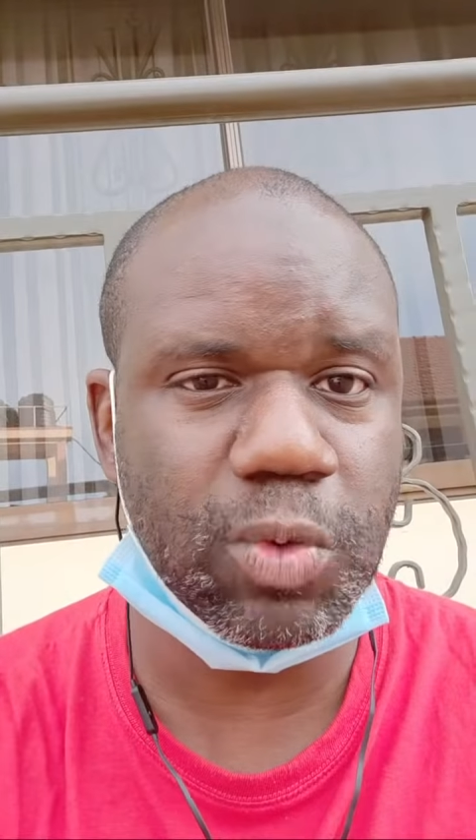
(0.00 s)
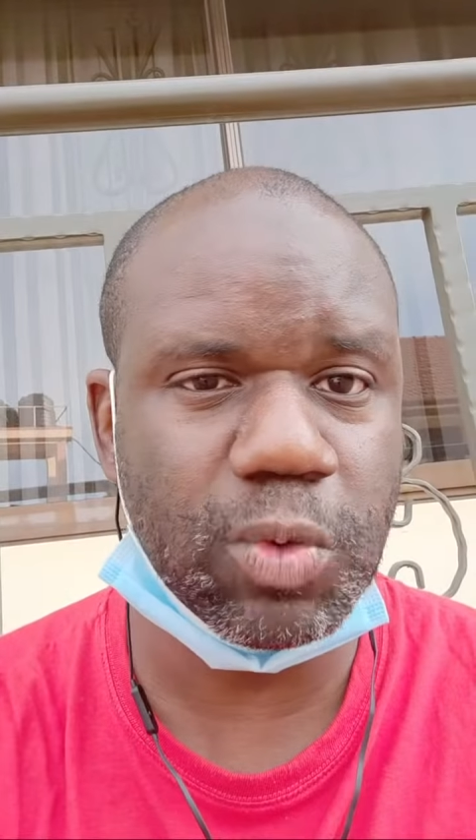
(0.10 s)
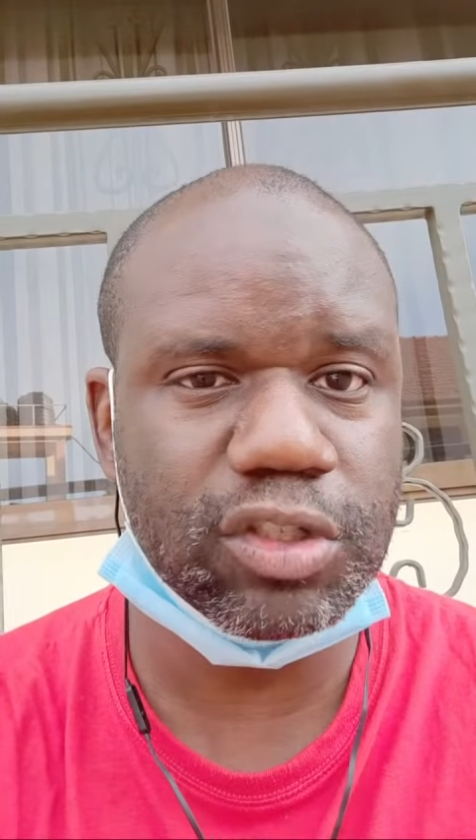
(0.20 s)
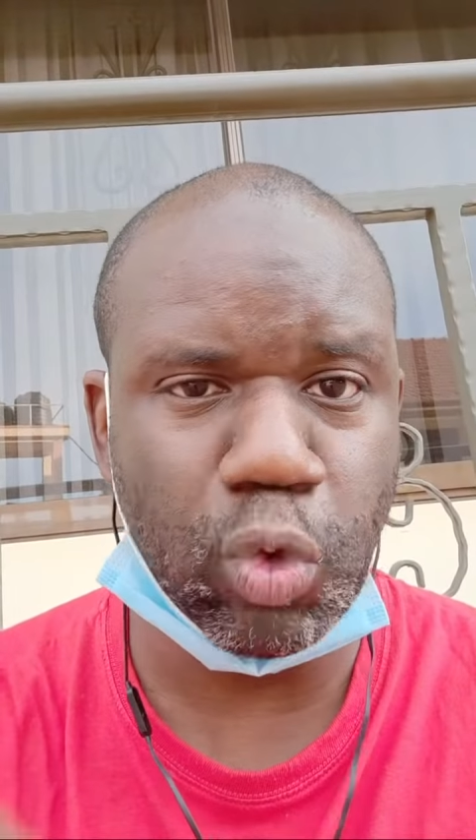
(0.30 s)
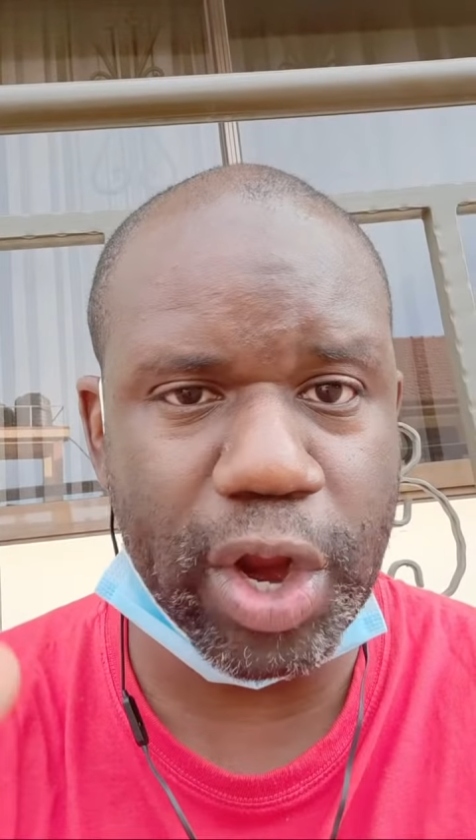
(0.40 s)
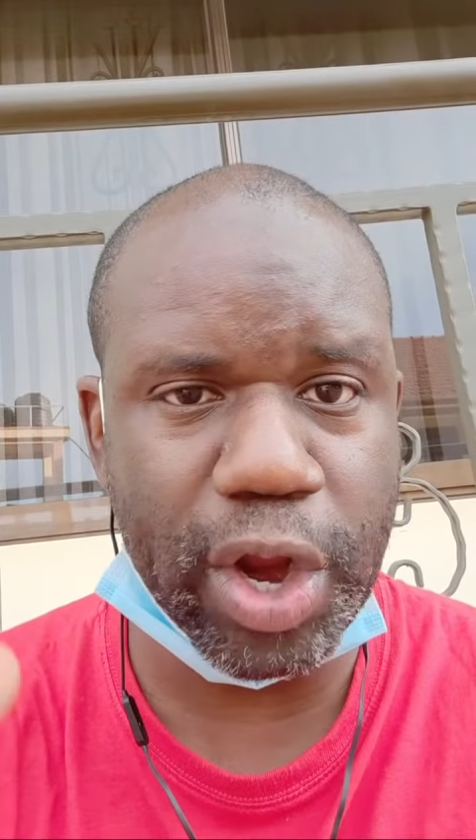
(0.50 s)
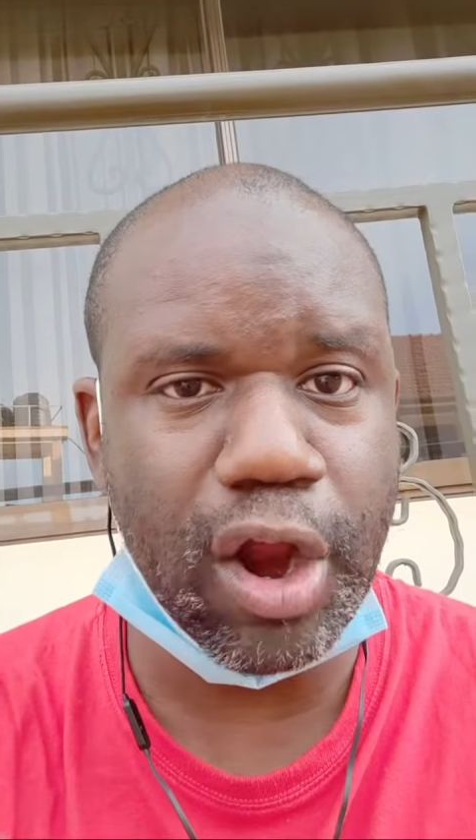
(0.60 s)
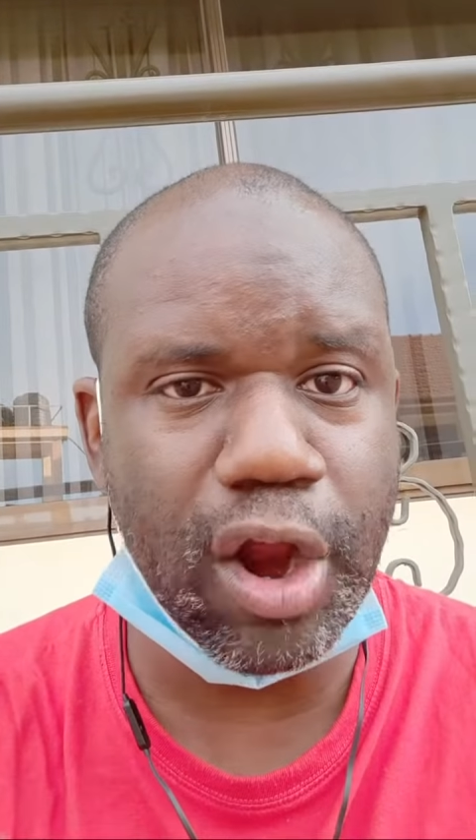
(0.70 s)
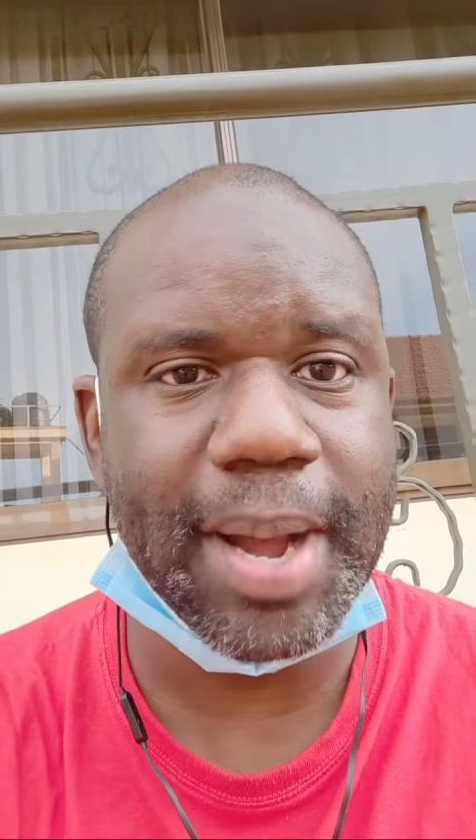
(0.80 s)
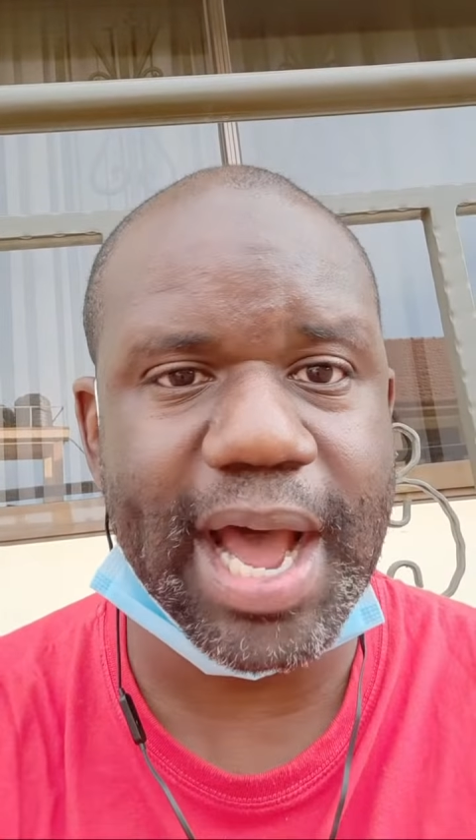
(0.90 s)
rent or
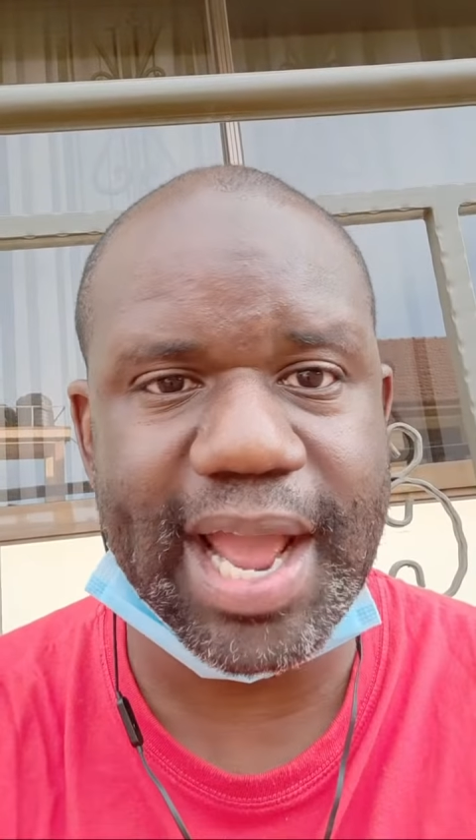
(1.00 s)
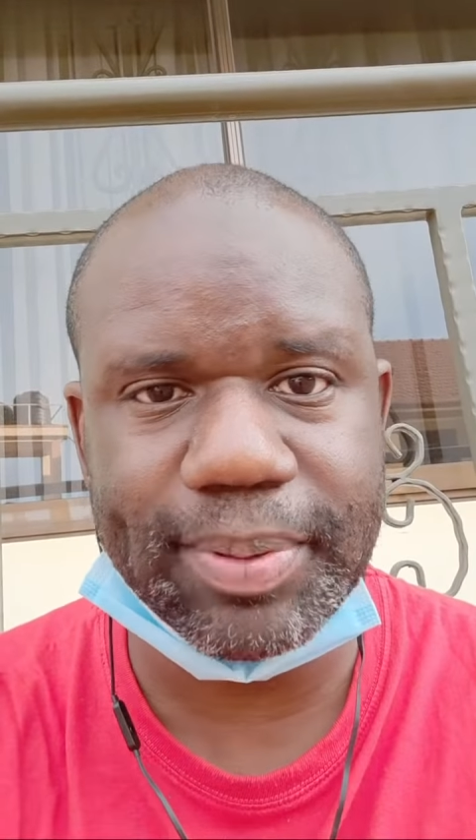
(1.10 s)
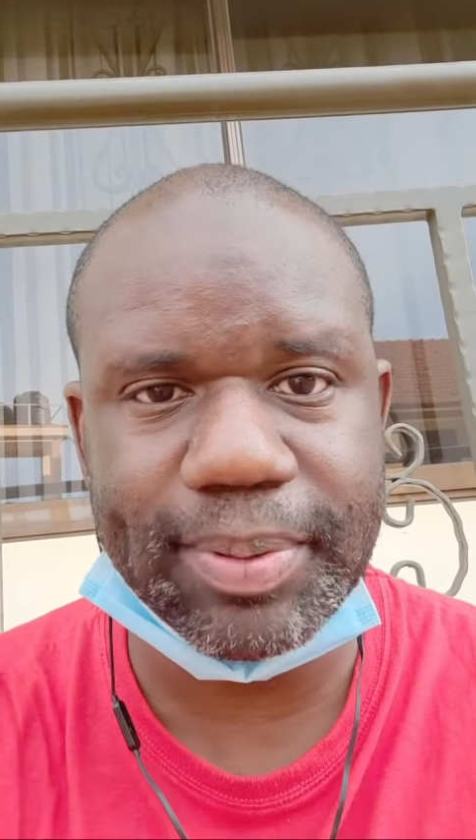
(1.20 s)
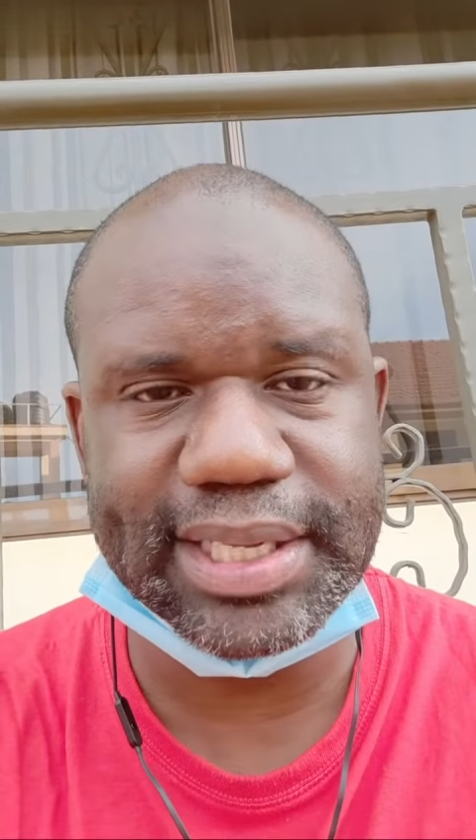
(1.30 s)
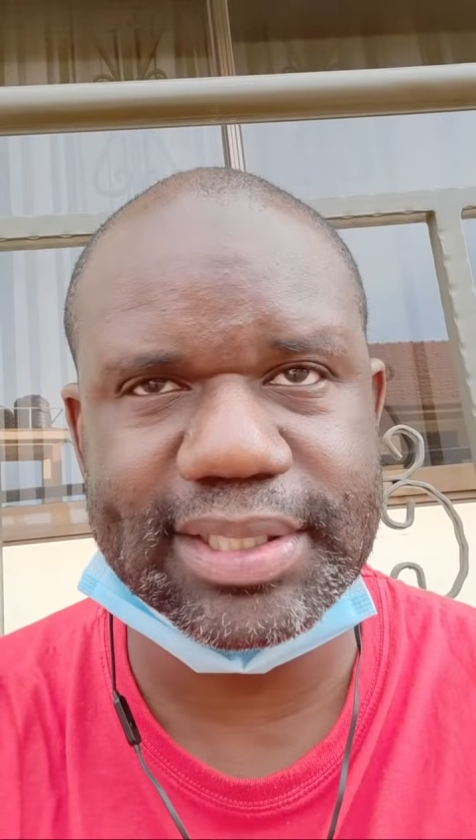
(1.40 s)
buy a place.